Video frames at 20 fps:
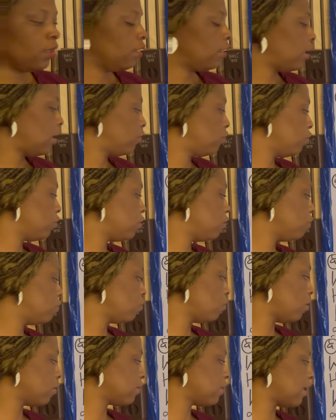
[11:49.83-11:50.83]
Nitrogen
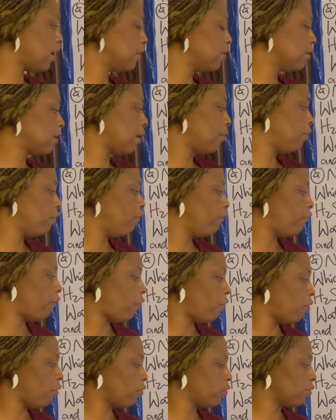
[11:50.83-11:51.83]
2 oxide, carbon
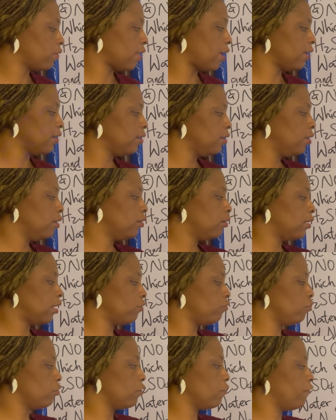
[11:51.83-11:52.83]
4 oxide,
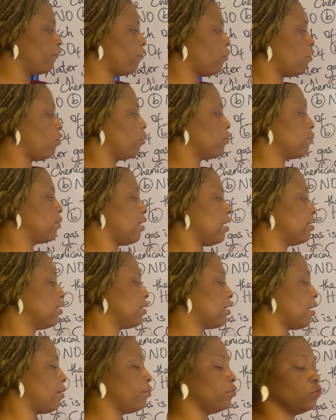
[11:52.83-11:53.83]
nitrogen 4
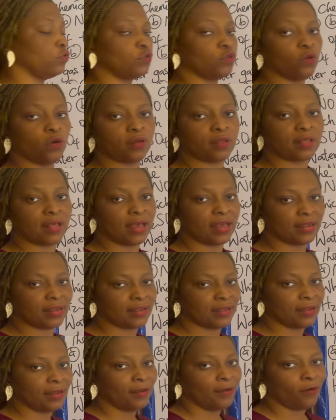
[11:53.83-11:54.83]
oxide, carbon 2 oxide.
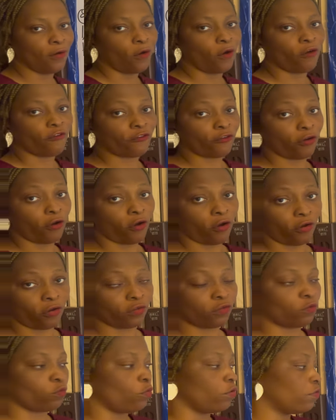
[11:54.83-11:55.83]
Of
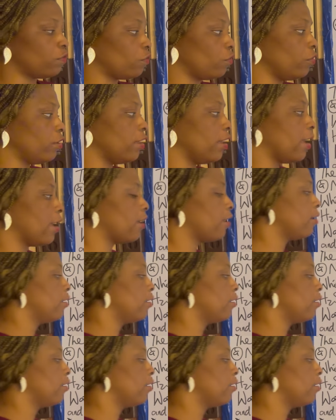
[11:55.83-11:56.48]
course, once you hear